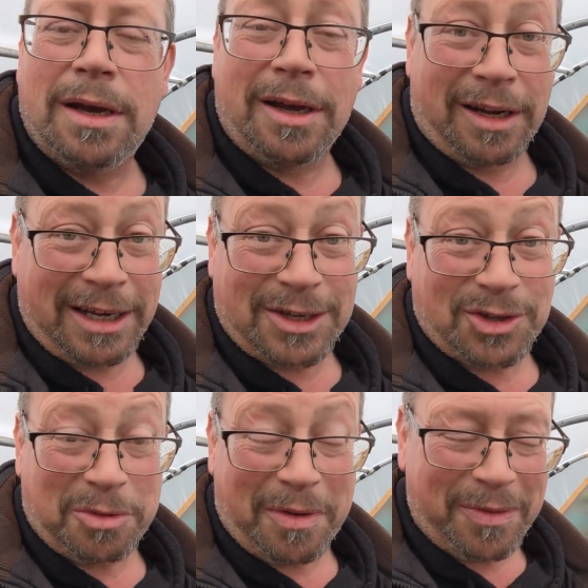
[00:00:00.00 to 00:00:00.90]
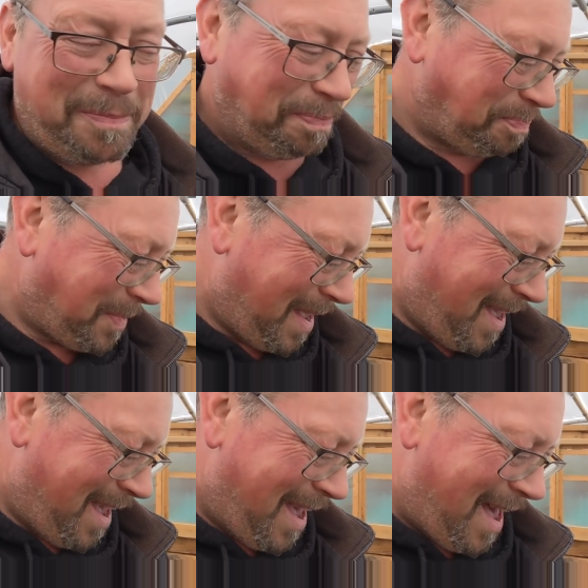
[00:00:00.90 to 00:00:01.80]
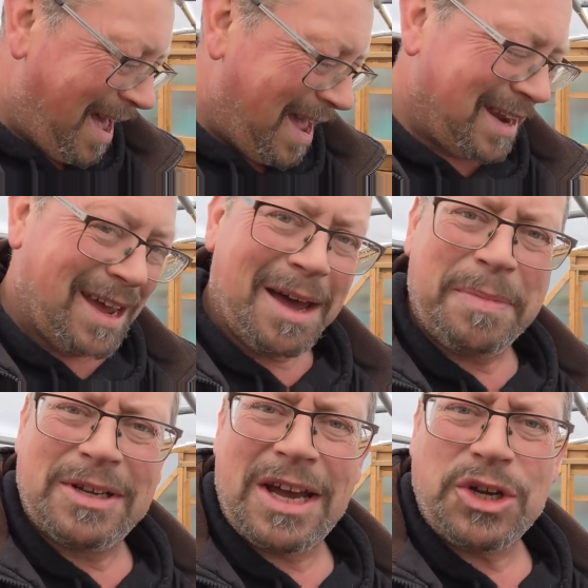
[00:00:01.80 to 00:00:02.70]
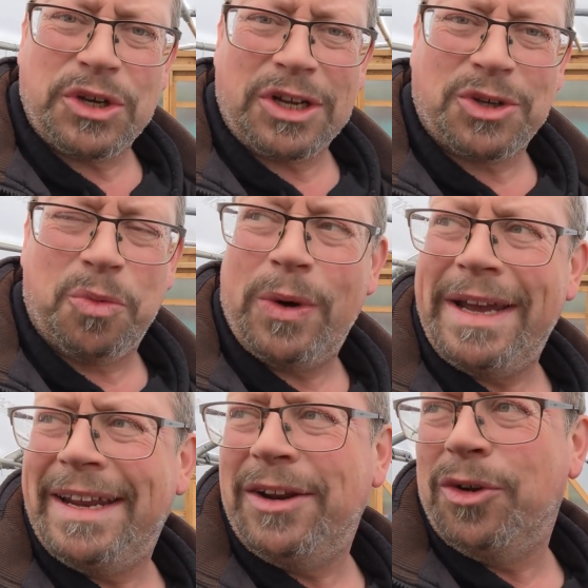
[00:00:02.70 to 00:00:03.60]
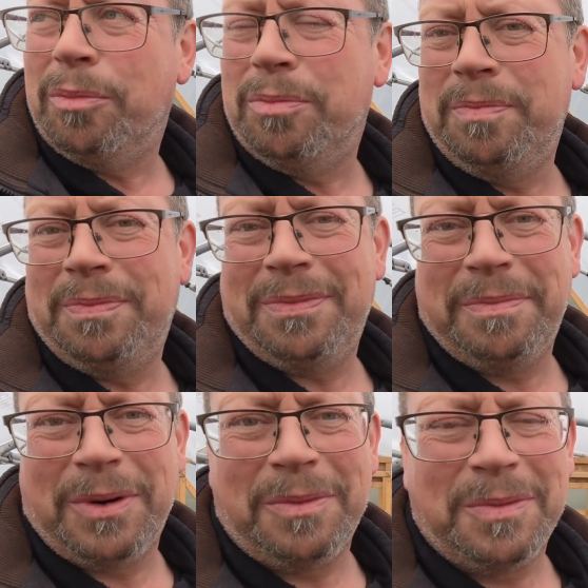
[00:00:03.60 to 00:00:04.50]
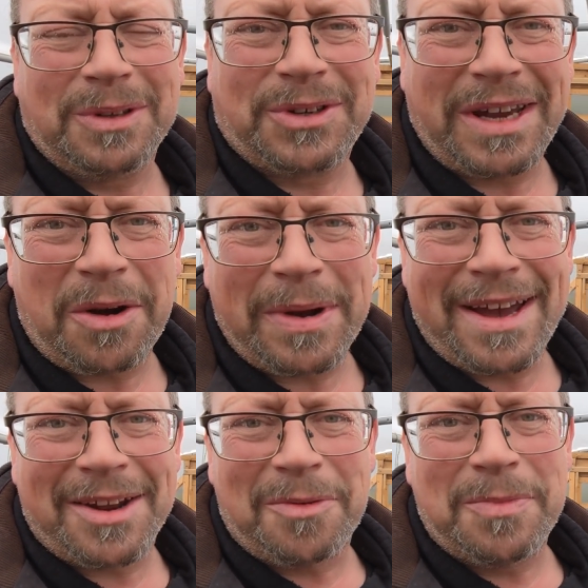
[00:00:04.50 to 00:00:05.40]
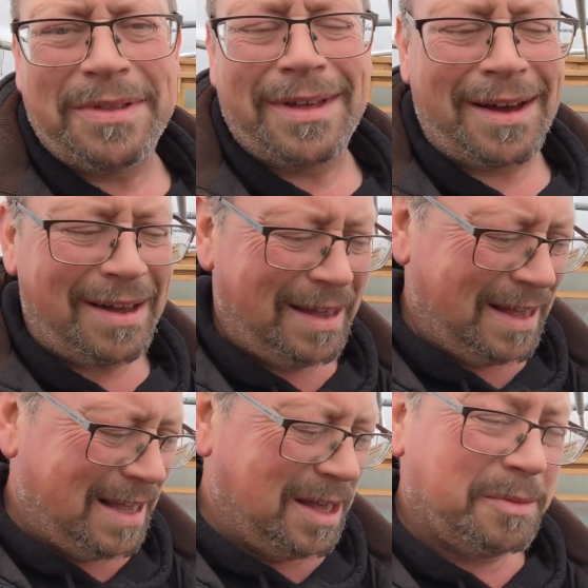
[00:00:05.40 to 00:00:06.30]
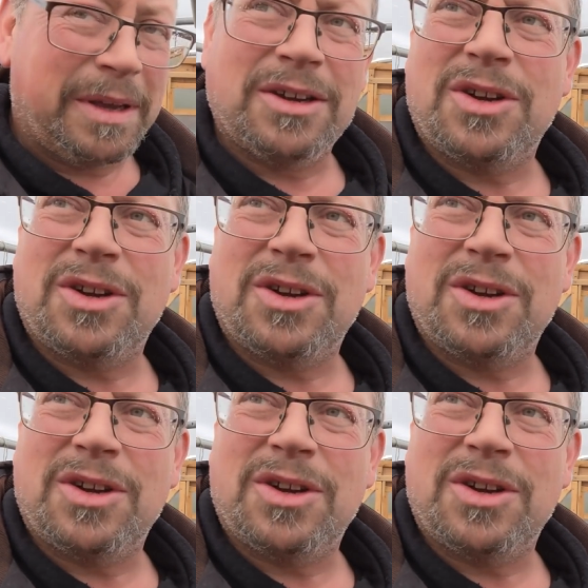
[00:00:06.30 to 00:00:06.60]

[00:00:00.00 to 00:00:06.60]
at least some of them, and potentially some weeding done, but we'll see how we get on with that because